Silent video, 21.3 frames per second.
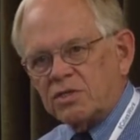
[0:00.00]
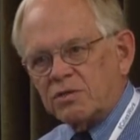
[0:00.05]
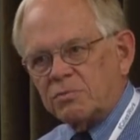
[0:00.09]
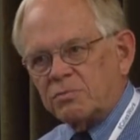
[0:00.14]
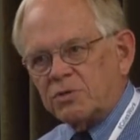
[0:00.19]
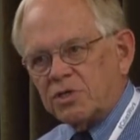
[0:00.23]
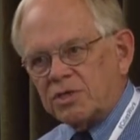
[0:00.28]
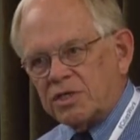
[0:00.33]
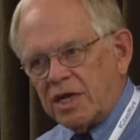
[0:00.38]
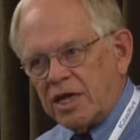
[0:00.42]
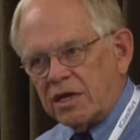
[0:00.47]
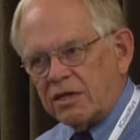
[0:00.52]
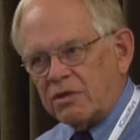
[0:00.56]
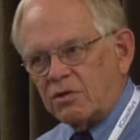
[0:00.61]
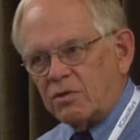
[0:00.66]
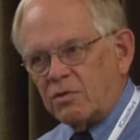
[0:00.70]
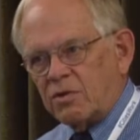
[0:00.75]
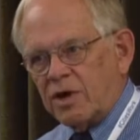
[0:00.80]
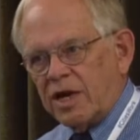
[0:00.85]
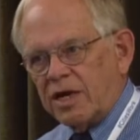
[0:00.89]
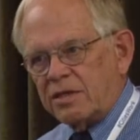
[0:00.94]
to protect
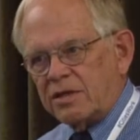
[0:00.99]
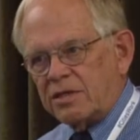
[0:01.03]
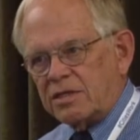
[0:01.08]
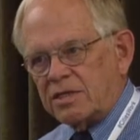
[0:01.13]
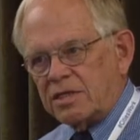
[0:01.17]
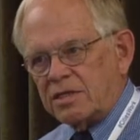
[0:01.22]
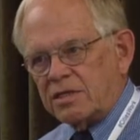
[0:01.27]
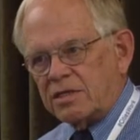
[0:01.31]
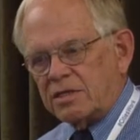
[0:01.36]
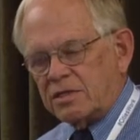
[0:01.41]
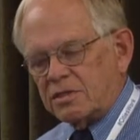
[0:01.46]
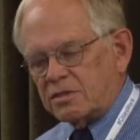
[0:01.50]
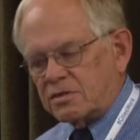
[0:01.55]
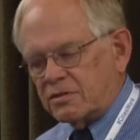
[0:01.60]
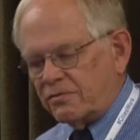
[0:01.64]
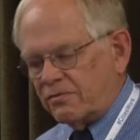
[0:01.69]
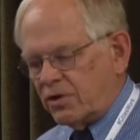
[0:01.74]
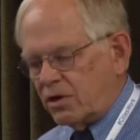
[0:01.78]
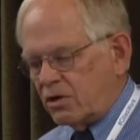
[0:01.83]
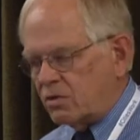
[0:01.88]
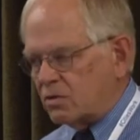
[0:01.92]
the right of the citizens
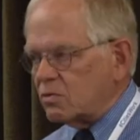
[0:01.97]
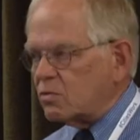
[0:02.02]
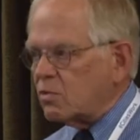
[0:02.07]
to vote.